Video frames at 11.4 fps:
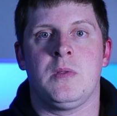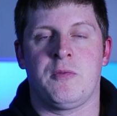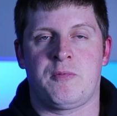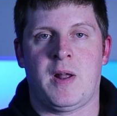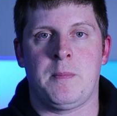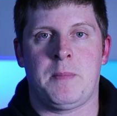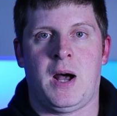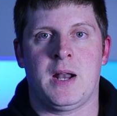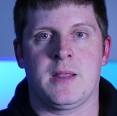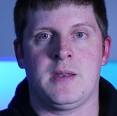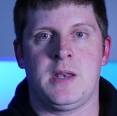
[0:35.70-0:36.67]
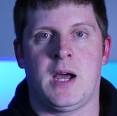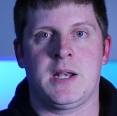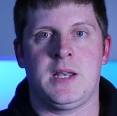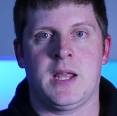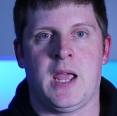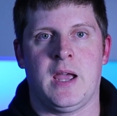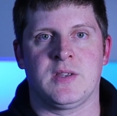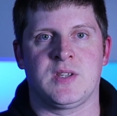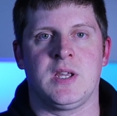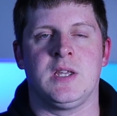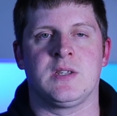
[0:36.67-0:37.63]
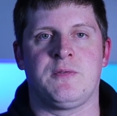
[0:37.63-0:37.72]
The front part of the NucDeck
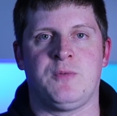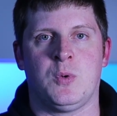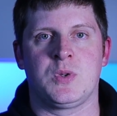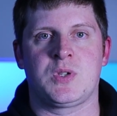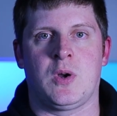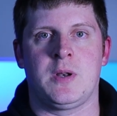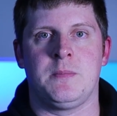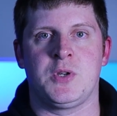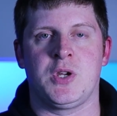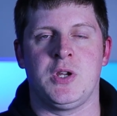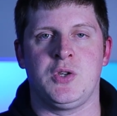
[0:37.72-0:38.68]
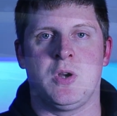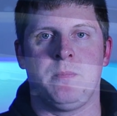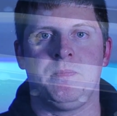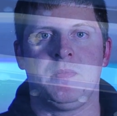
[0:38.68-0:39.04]
housing is a 4-sided machine job,